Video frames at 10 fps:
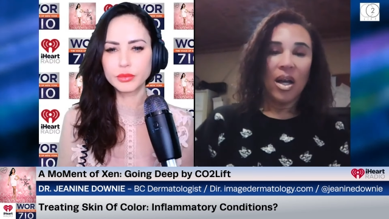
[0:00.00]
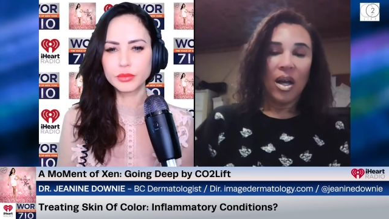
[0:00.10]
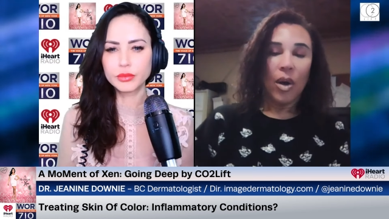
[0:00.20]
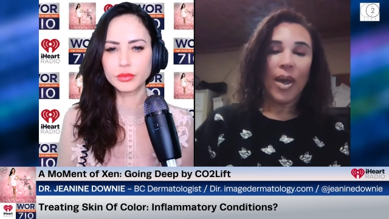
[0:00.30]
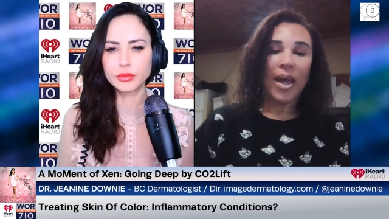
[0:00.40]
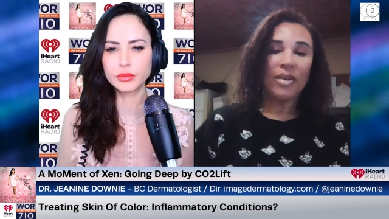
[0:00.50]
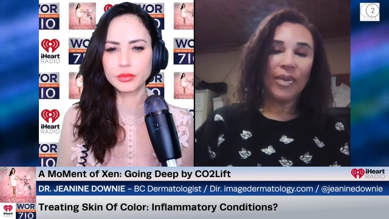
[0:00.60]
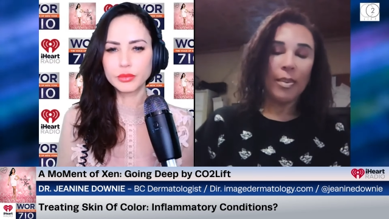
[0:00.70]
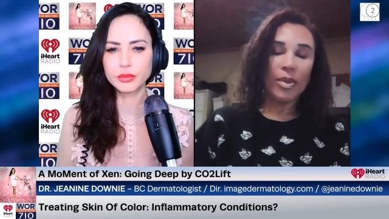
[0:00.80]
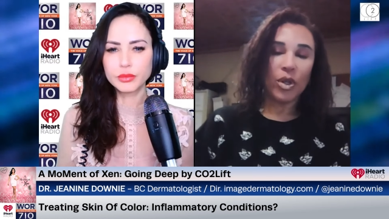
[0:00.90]
Speaker 1: Okay,
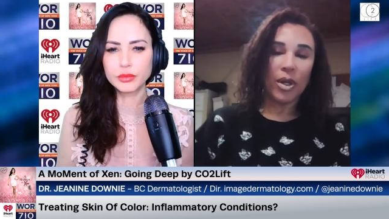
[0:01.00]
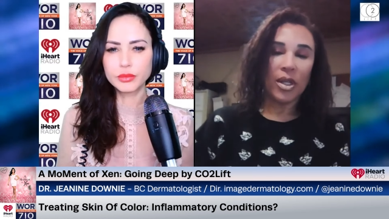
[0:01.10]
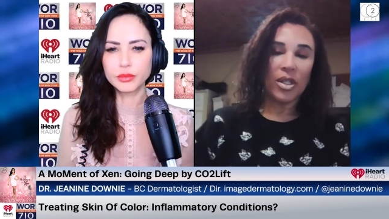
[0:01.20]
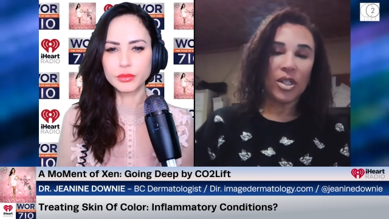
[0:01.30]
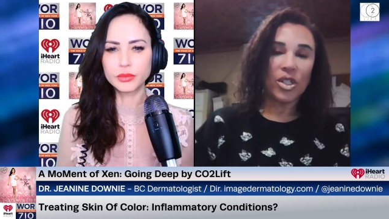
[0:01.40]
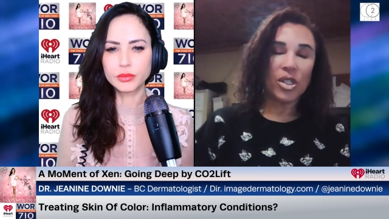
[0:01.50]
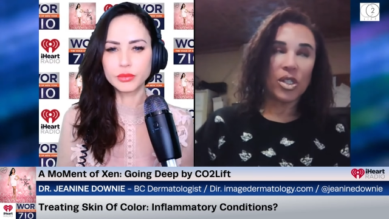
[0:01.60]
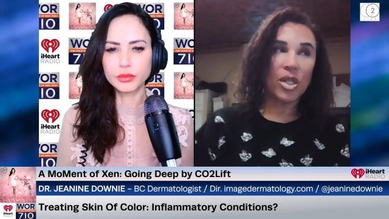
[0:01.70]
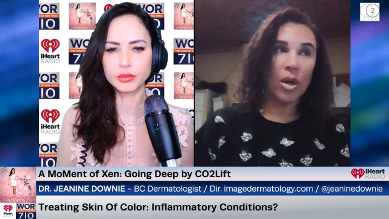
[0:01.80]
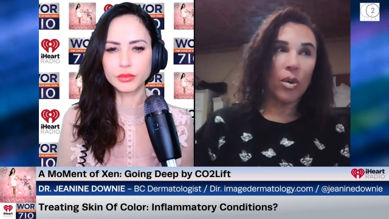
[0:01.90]
inflammatory conditions.
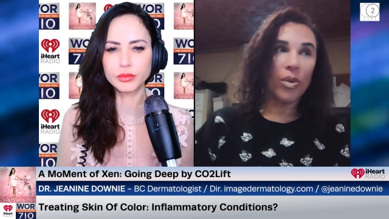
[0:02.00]
So,